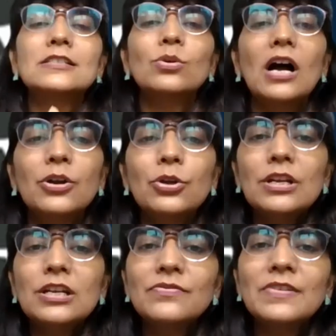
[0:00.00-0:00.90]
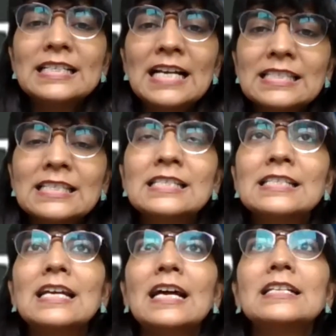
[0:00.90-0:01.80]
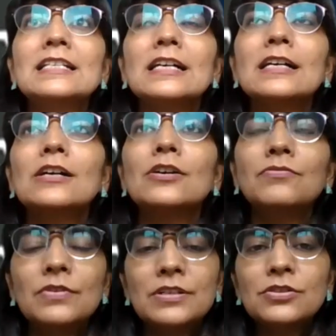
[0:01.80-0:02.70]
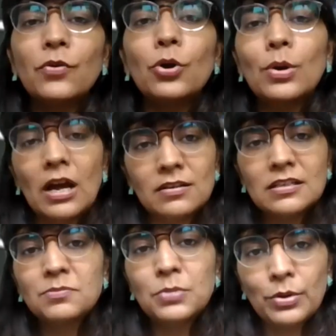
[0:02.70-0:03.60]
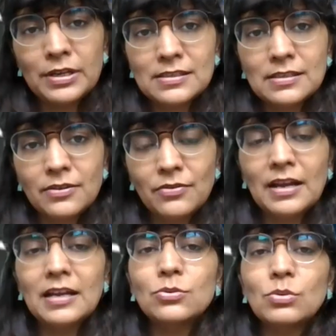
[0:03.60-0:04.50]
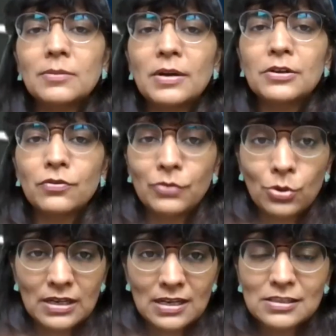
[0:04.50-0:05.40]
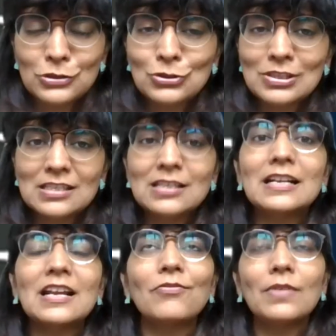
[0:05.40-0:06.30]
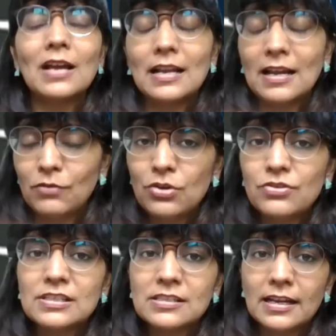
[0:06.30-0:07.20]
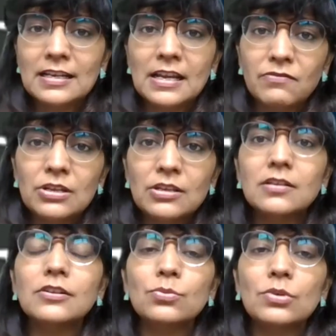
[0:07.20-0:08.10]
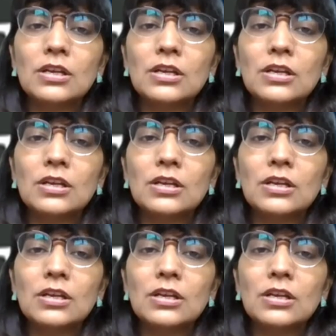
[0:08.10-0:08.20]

So how do you need to file taxes is that first, for your current employees, right, who are part of your organization still and have not resigned, every year you